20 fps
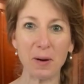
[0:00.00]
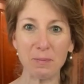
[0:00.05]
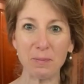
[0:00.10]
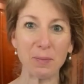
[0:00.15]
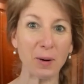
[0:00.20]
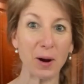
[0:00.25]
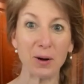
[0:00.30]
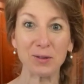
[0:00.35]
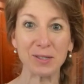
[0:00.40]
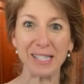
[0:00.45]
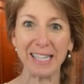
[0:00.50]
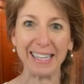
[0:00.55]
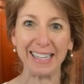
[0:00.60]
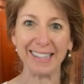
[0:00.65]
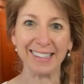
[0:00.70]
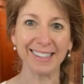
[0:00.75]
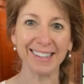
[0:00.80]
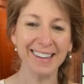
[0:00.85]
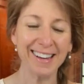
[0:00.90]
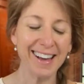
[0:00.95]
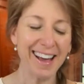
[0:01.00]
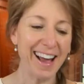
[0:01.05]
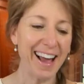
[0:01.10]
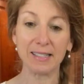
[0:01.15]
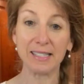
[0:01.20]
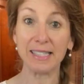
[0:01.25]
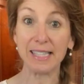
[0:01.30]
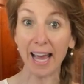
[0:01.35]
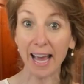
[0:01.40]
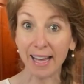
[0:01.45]
protein,
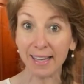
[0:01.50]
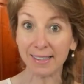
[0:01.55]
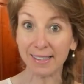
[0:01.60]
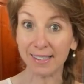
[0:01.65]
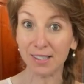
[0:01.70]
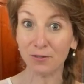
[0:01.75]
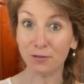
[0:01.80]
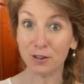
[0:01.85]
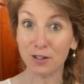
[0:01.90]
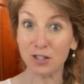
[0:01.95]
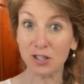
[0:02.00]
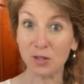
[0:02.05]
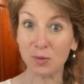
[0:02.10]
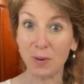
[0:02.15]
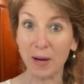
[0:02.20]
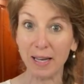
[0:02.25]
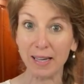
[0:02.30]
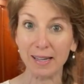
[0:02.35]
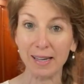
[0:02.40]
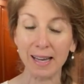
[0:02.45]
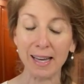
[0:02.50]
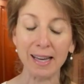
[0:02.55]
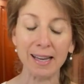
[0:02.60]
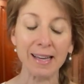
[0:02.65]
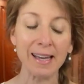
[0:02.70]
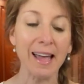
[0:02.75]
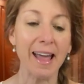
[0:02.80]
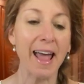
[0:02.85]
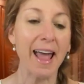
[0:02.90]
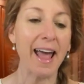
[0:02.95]
dates for sweetening.